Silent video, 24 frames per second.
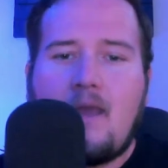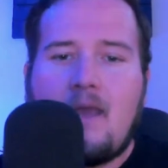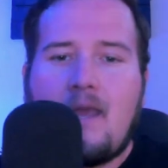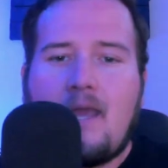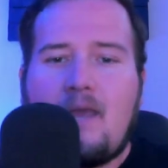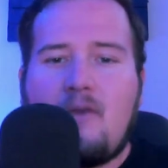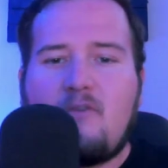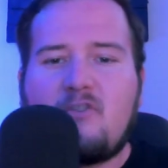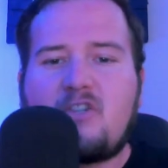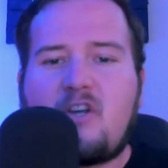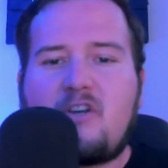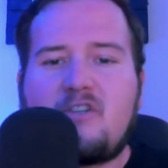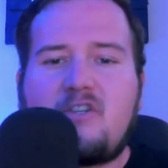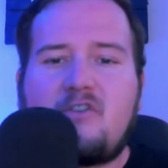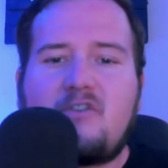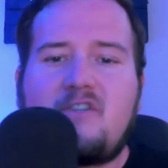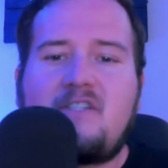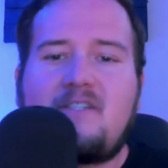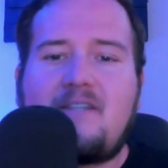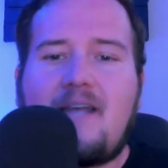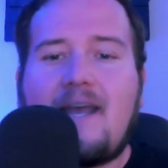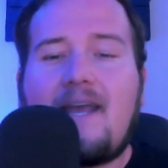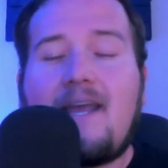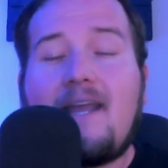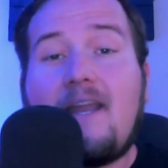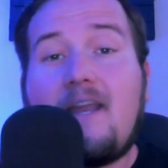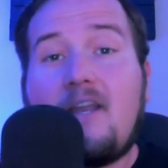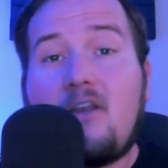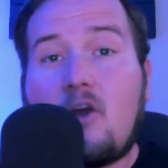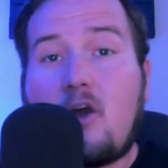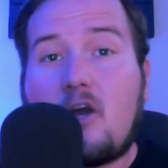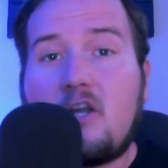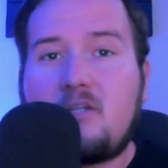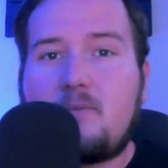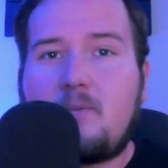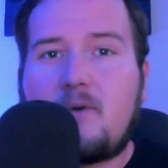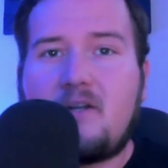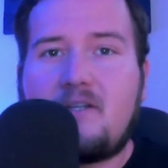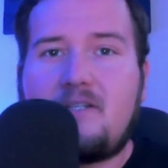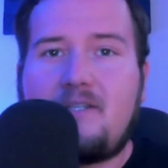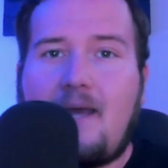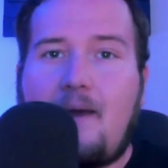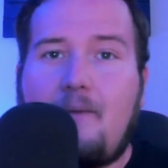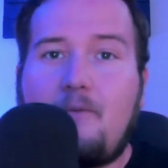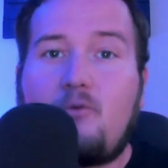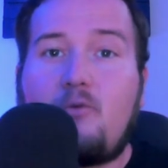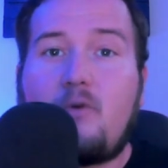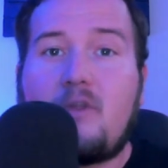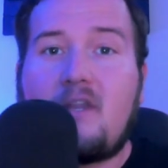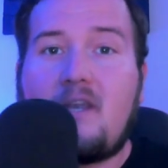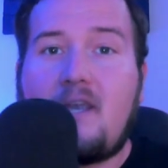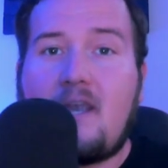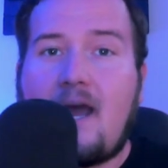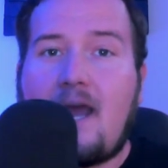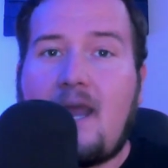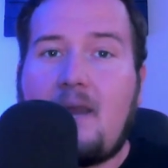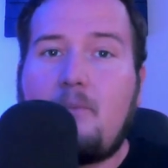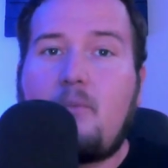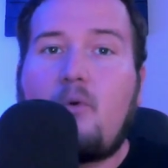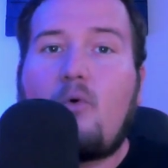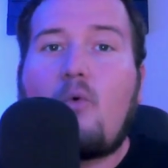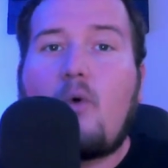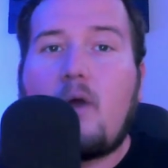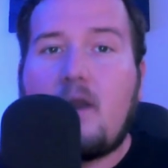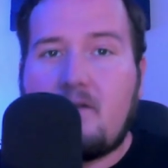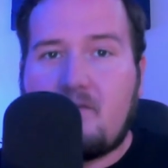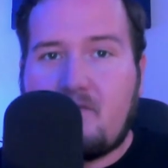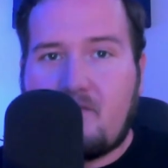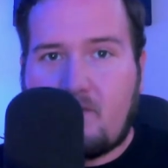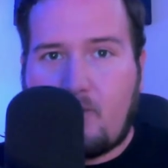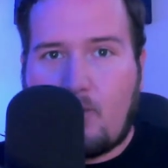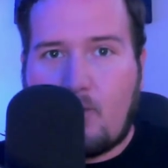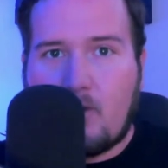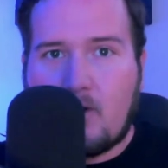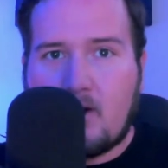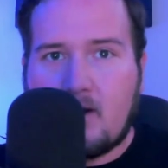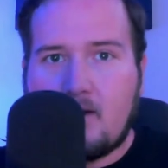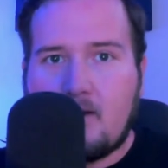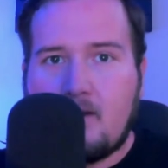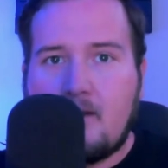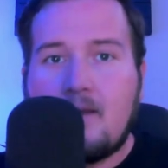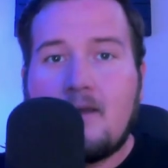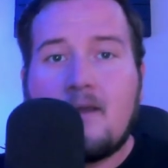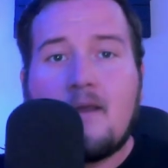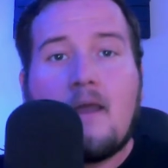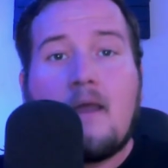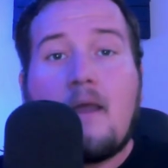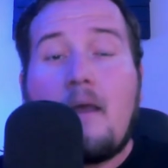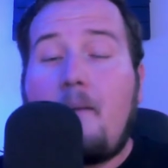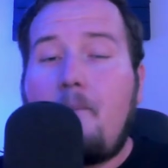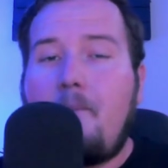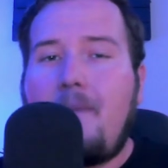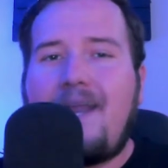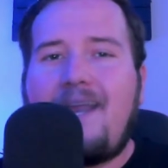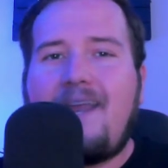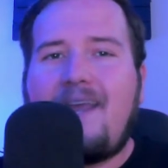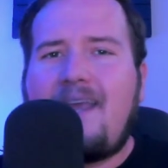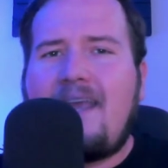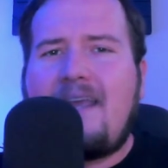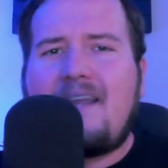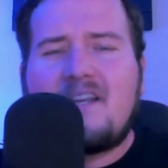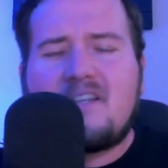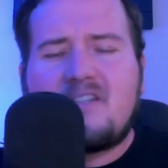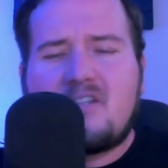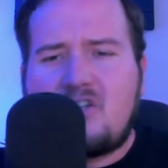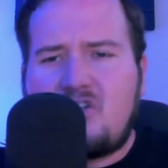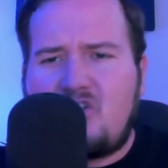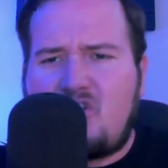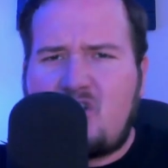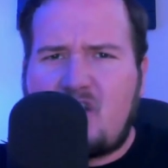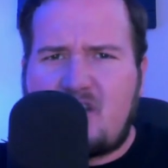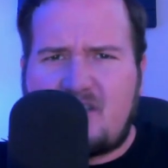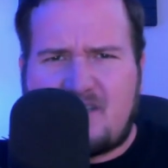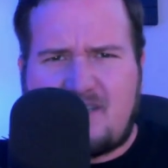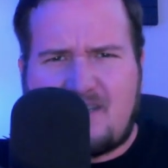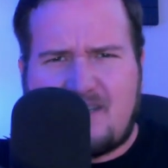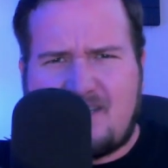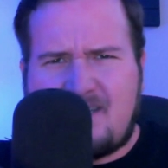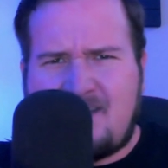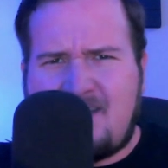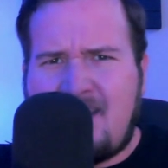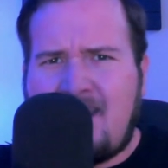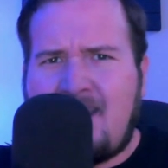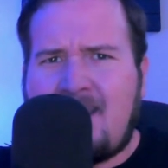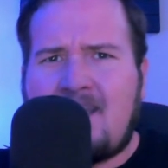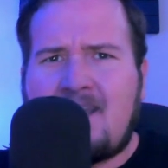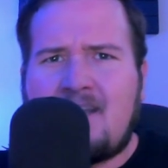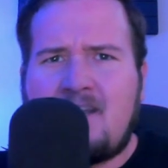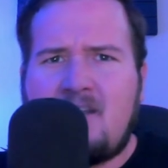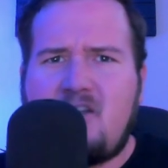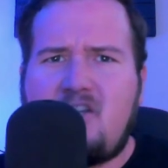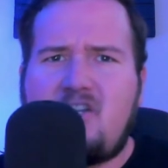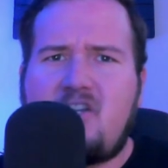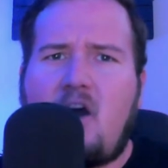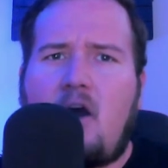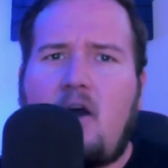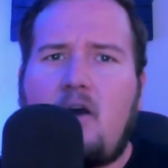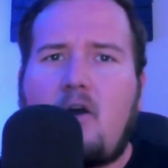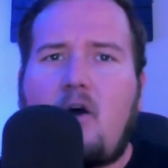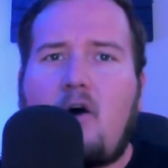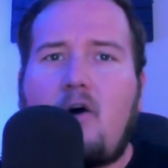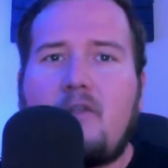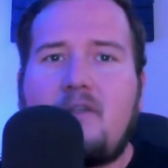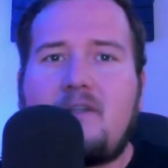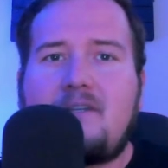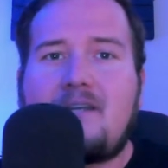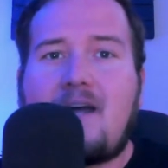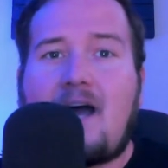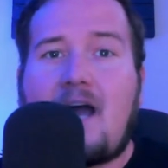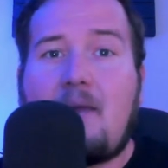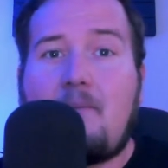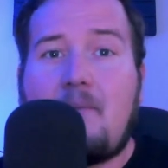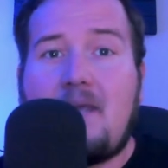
He was also second in yards per attempt with 9.4, meaning he doesn't just dink and dunk all the time.